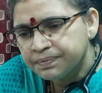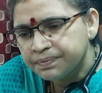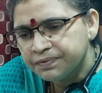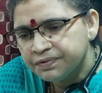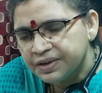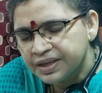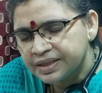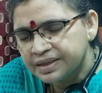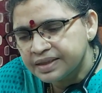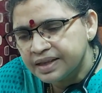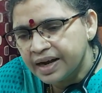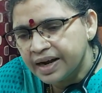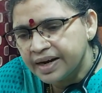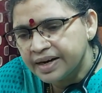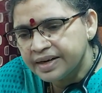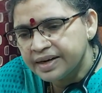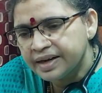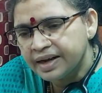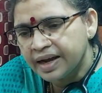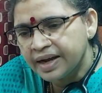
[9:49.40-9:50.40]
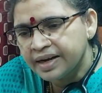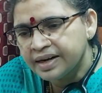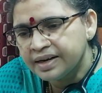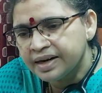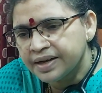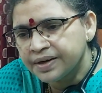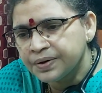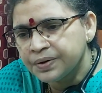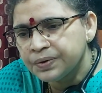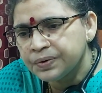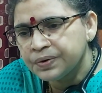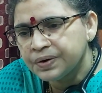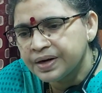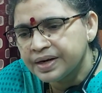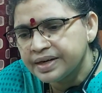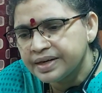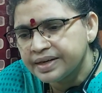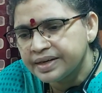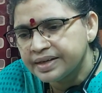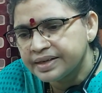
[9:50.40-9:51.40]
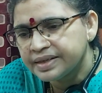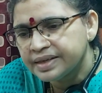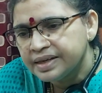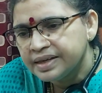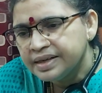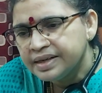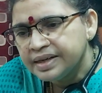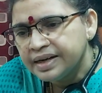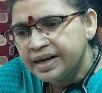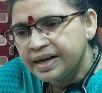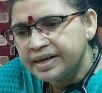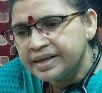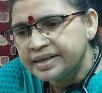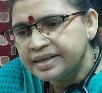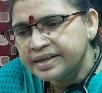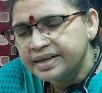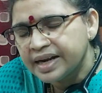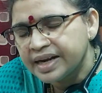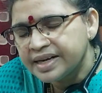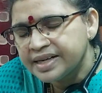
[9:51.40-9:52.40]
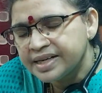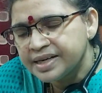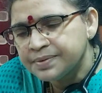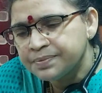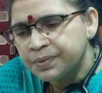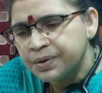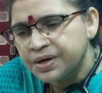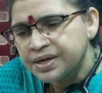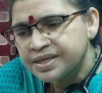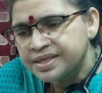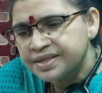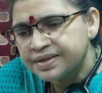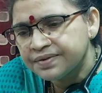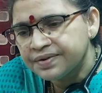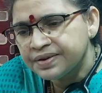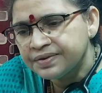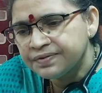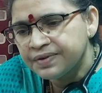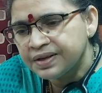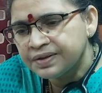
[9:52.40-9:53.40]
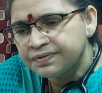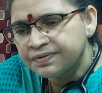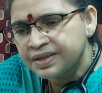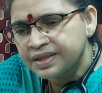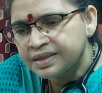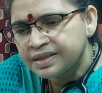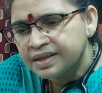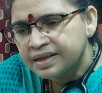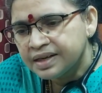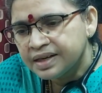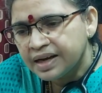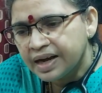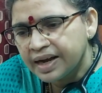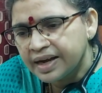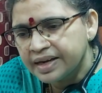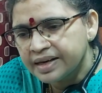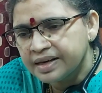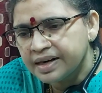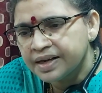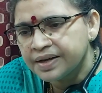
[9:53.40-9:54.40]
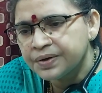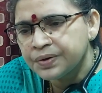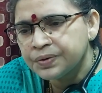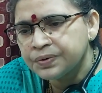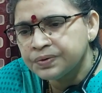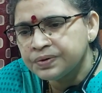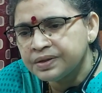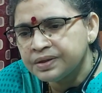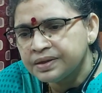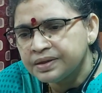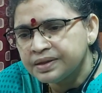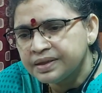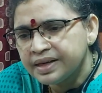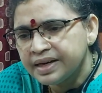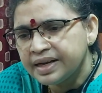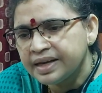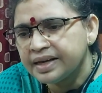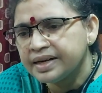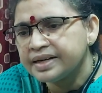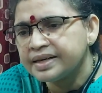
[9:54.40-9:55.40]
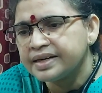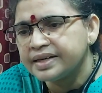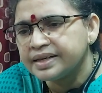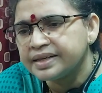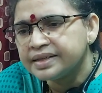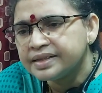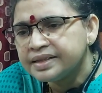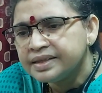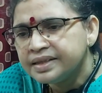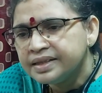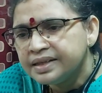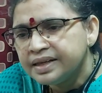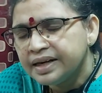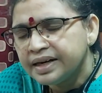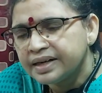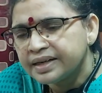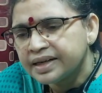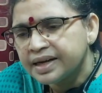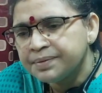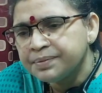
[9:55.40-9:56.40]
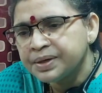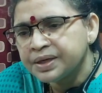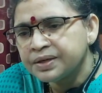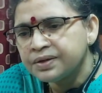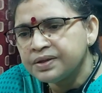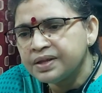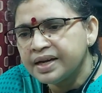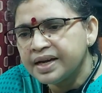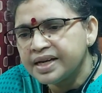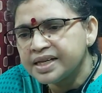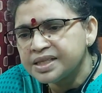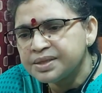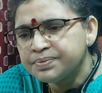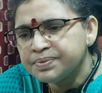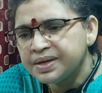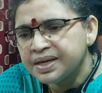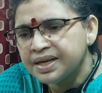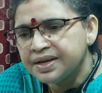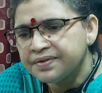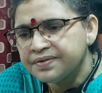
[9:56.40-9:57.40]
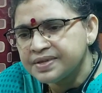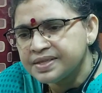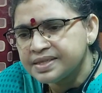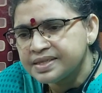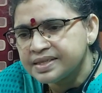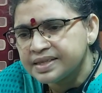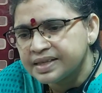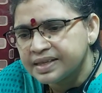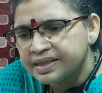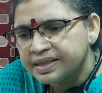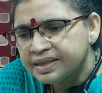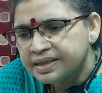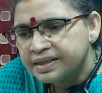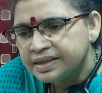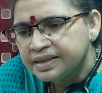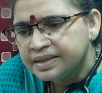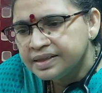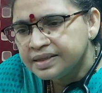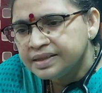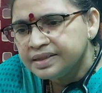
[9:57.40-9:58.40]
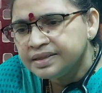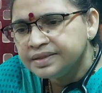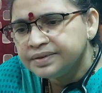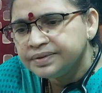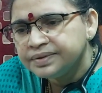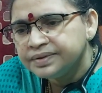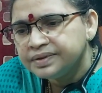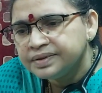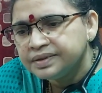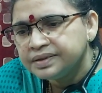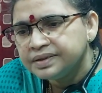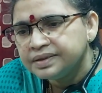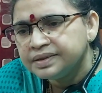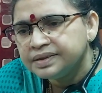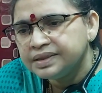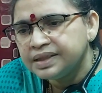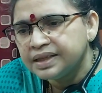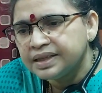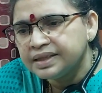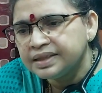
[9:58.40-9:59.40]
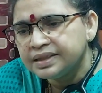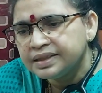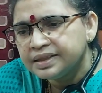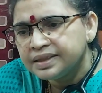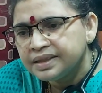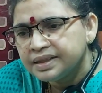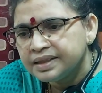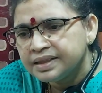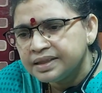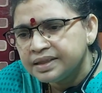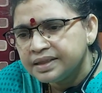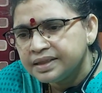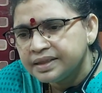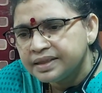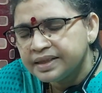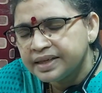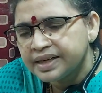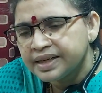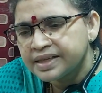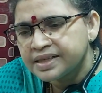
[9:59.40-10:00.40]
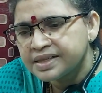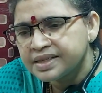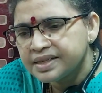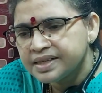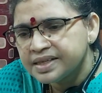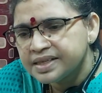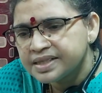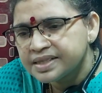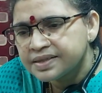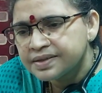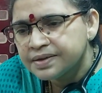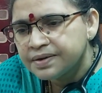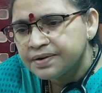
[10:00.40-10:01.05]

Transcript: with IGLAR U100 and 19.71 with IGLAR U300. And coming to the HbA1c, the reduction is